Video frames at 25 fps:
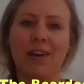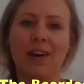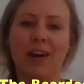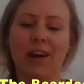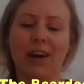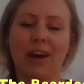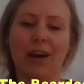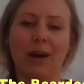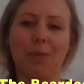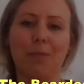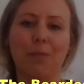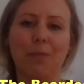
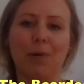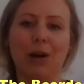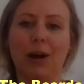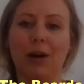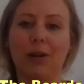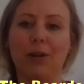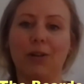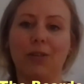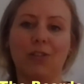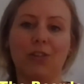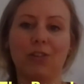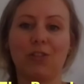
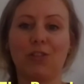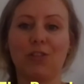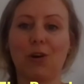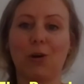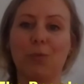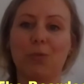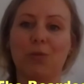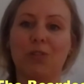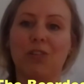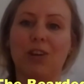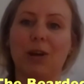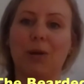And a
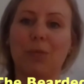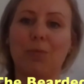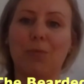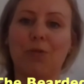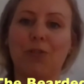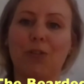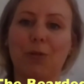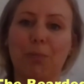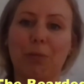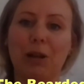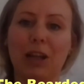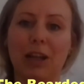top tip
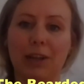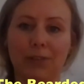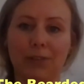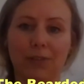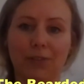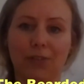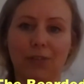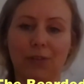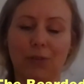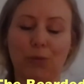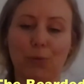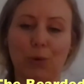for
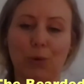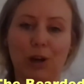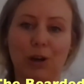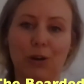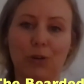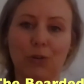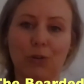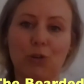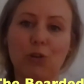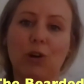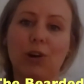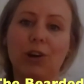plants as
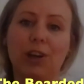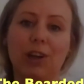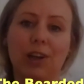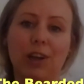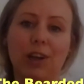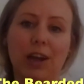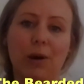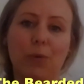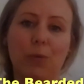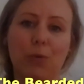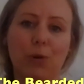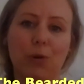well, try and
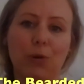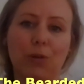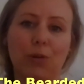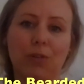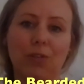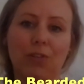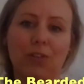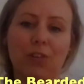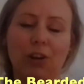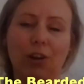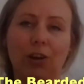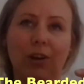get
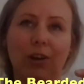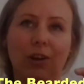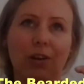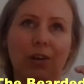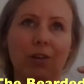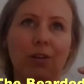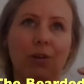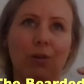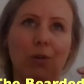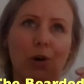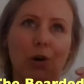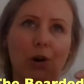ones that
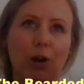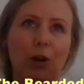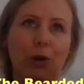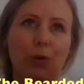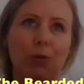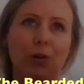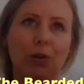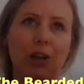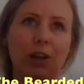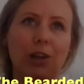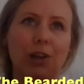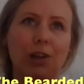not
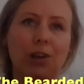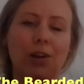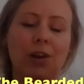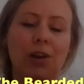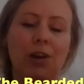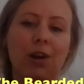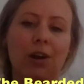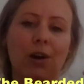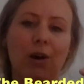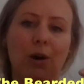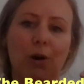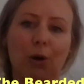only
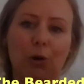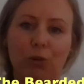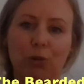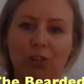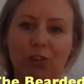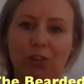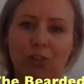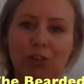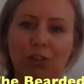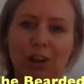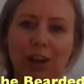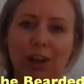
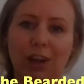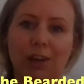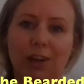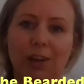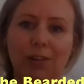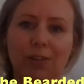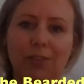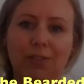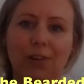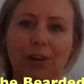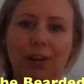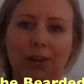
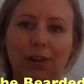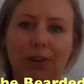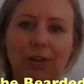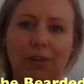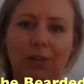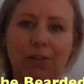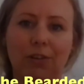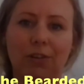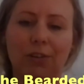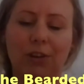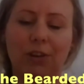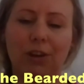oxygenate and
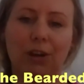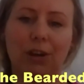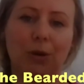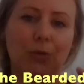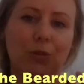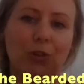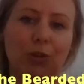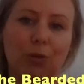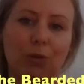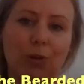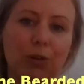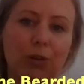
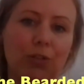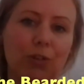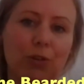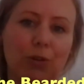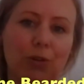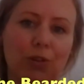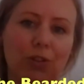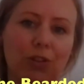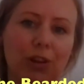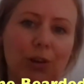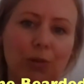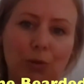do lots of
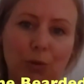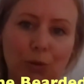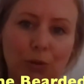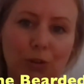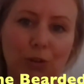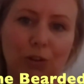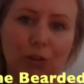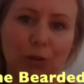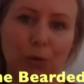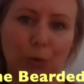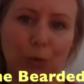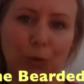good things
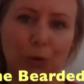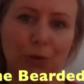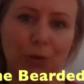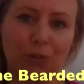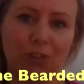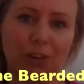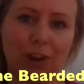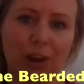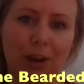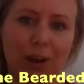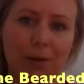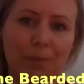under the
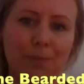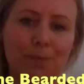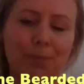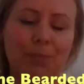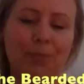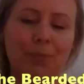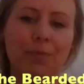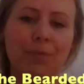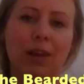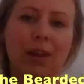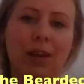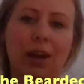water,
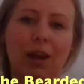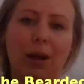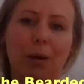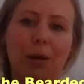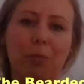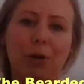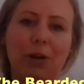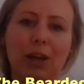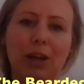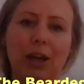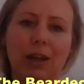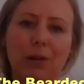
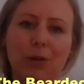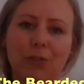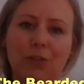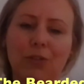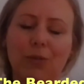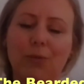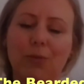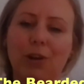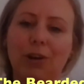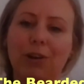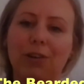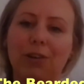but get lots
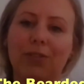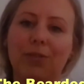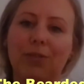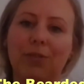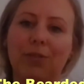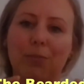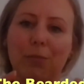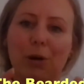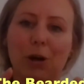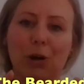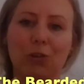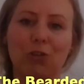of nice
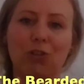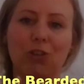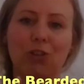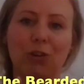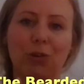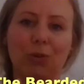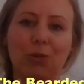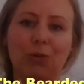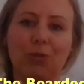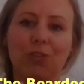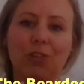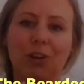
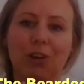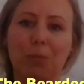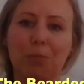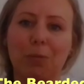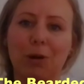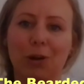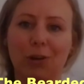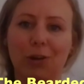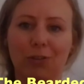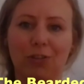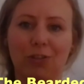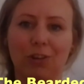marginals and
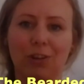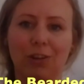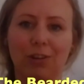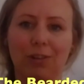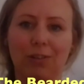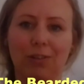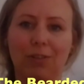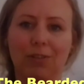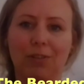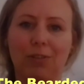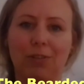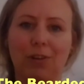
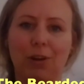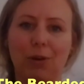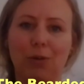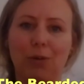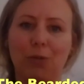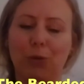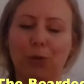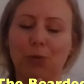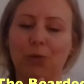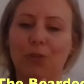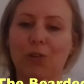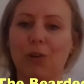emergents that
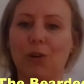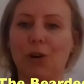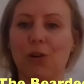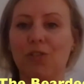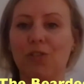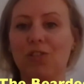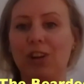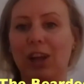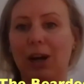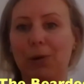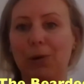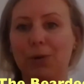have also
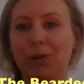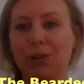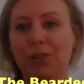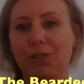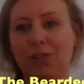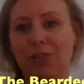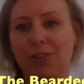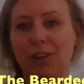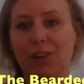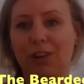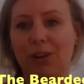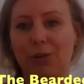got
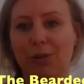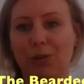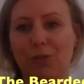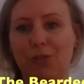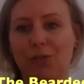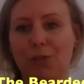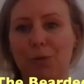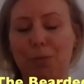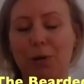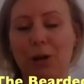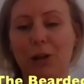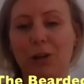flowers, so they're good
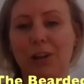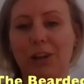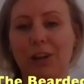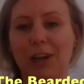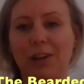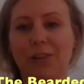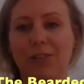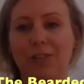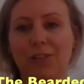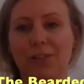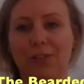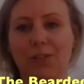for
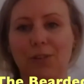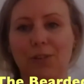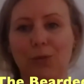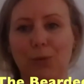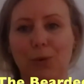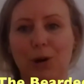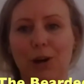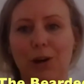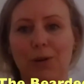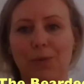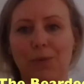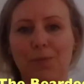pollinators as
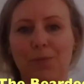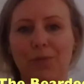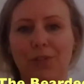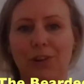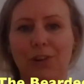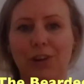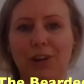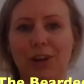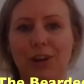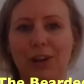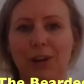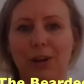well. So
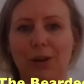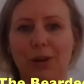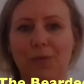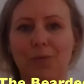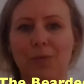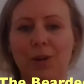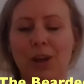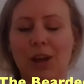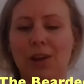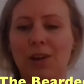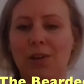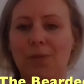you kind of
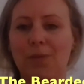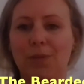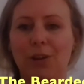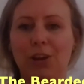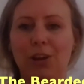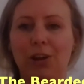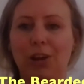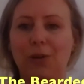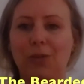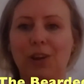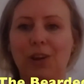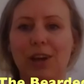
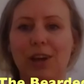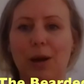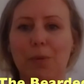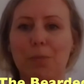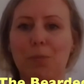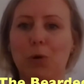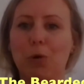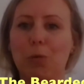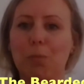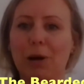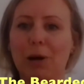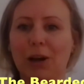you're getting
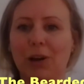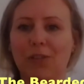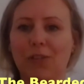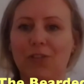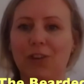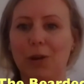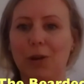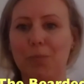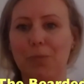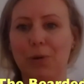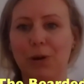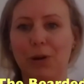more bang for
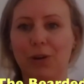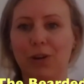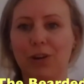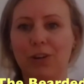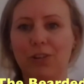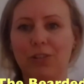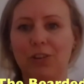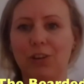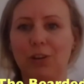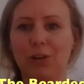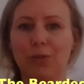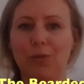your buck,
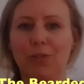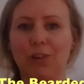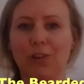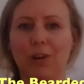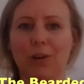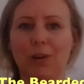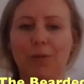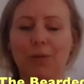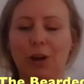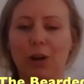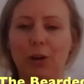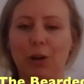to use
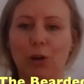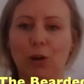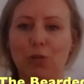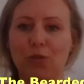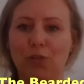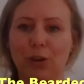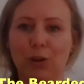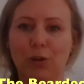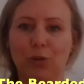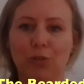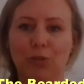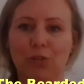an
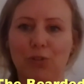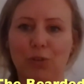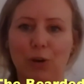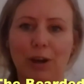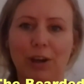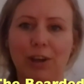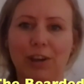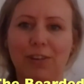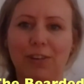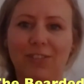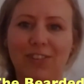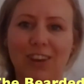overused
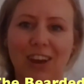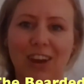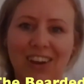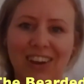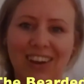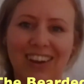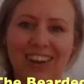phrase.